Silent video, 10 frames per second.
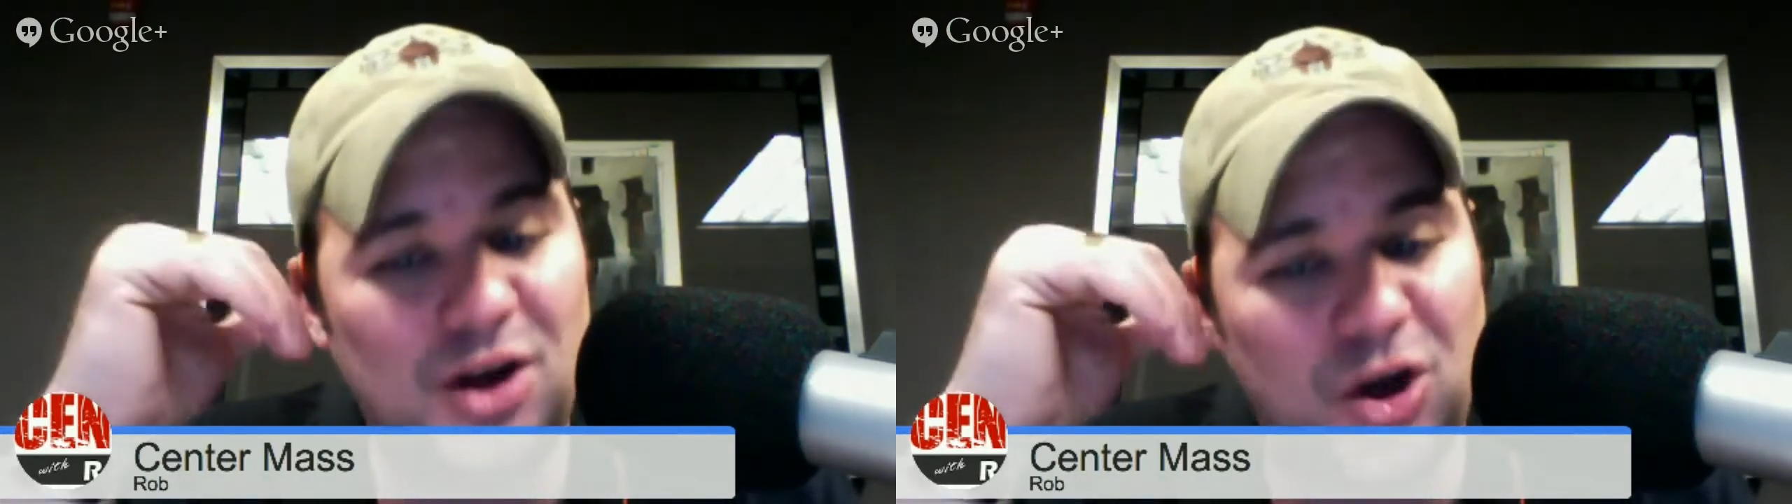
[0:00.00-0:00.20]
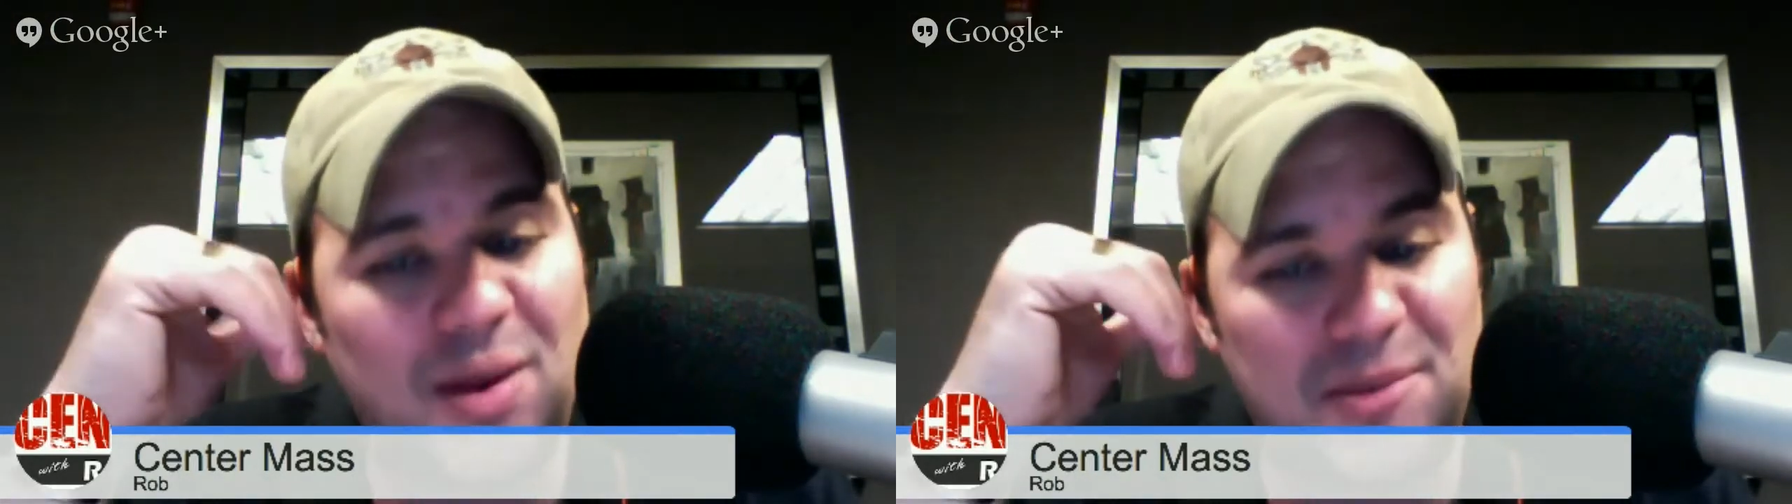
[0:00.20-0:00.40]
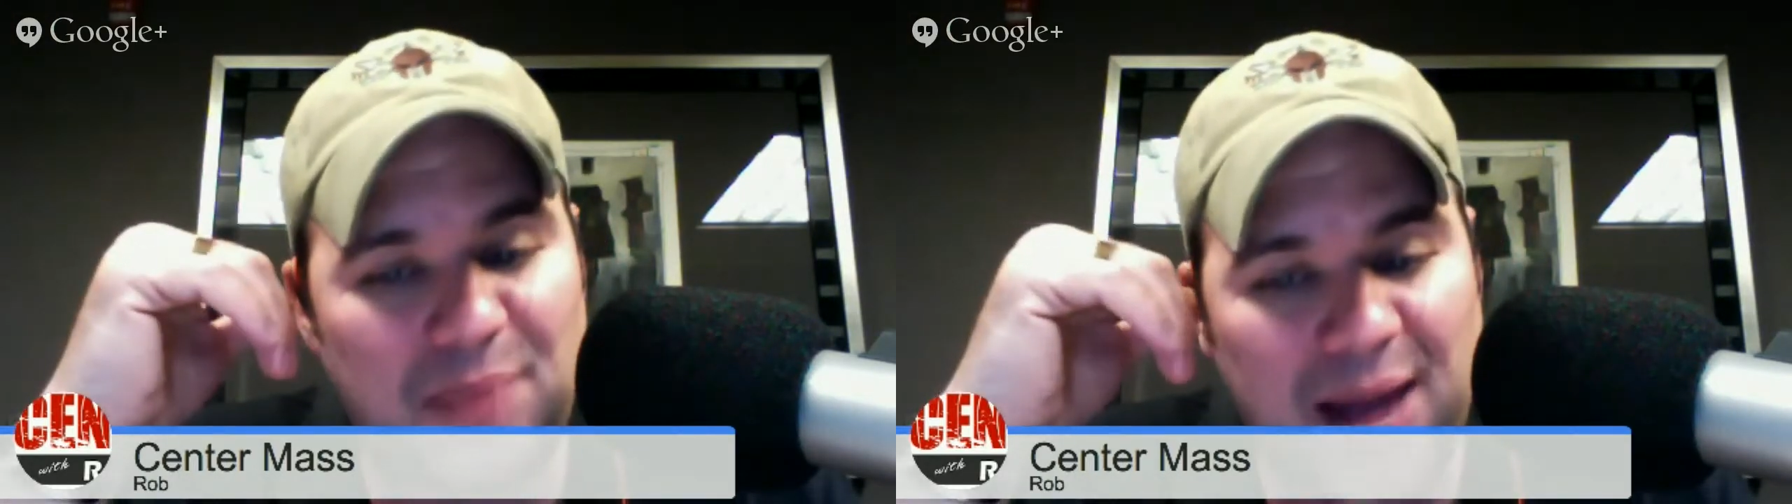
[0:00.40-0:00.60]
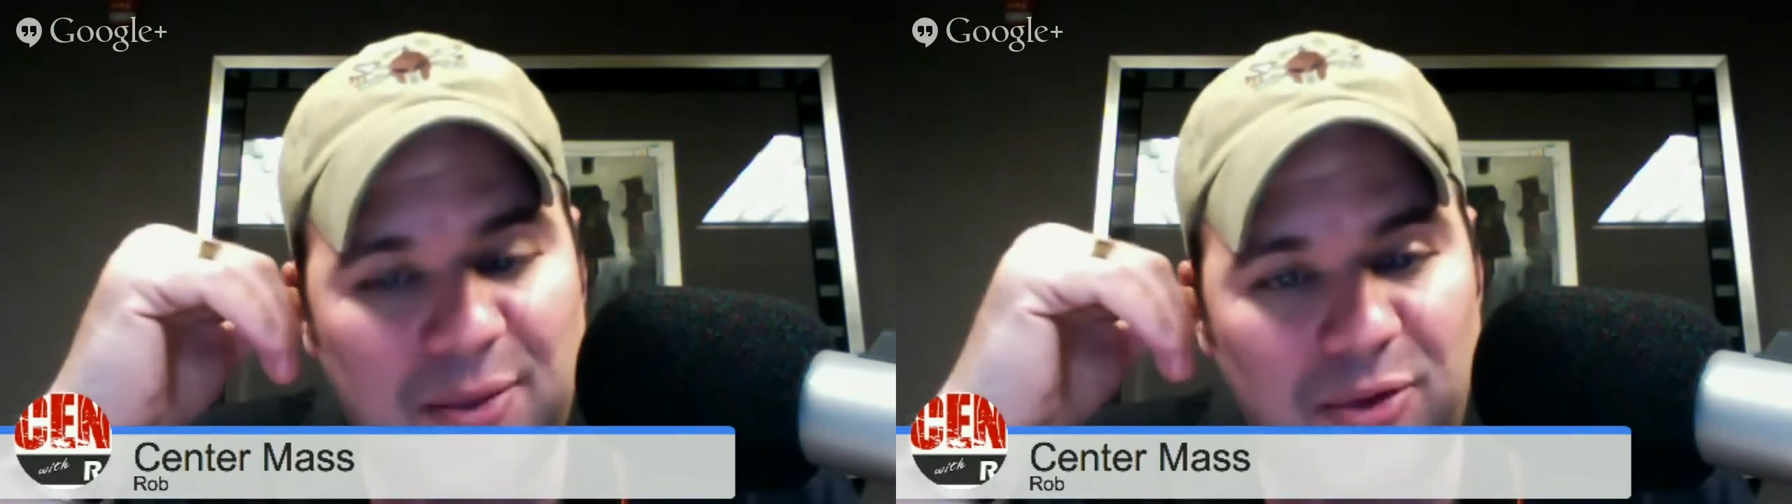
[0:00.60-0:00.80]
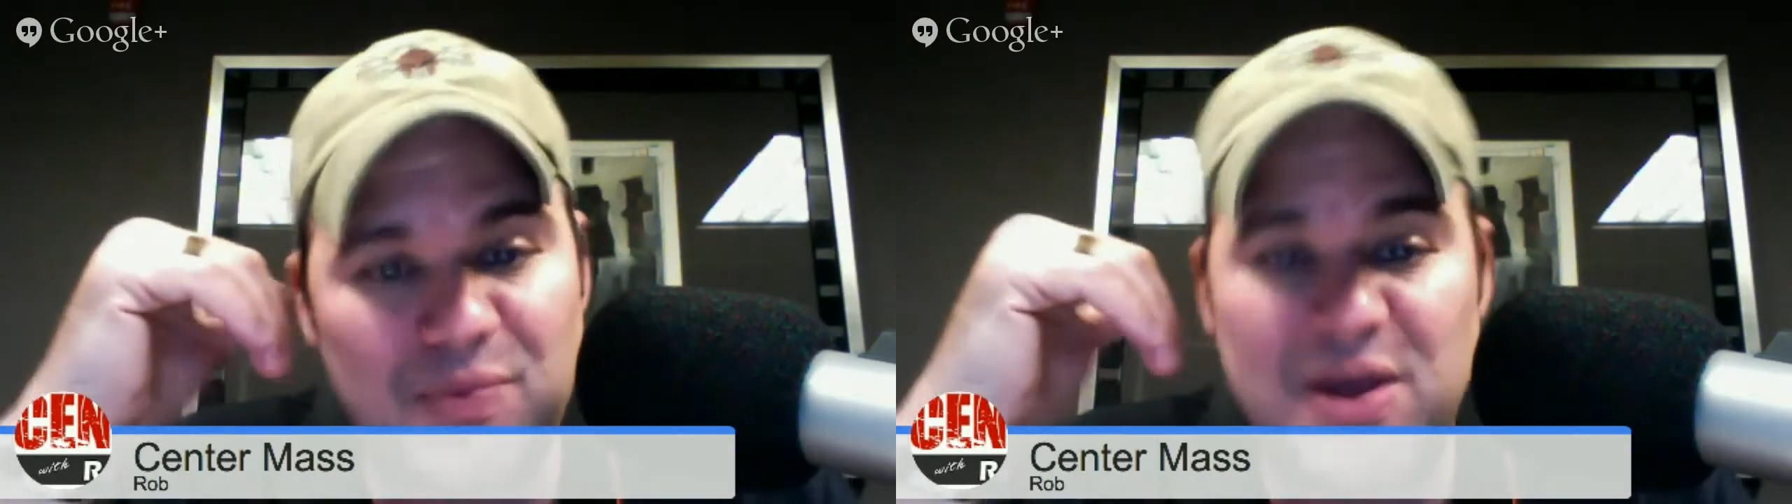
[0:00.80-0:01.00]
go by the
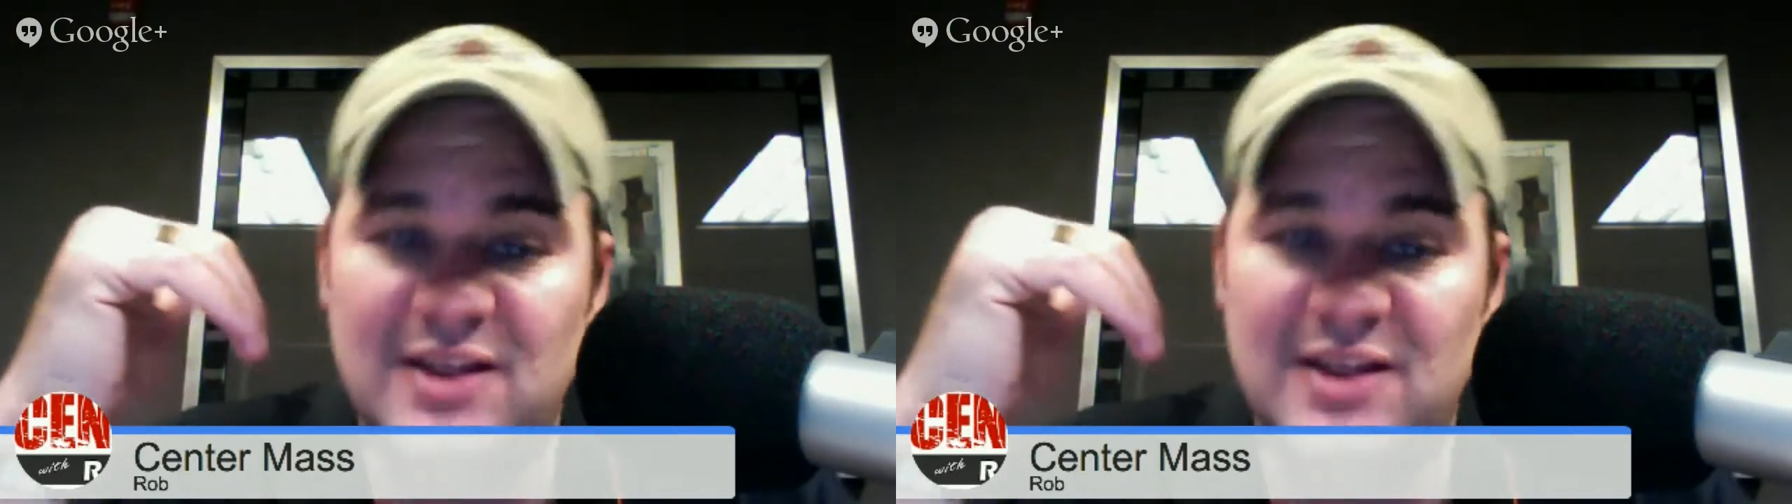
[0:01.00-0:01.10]
Bible,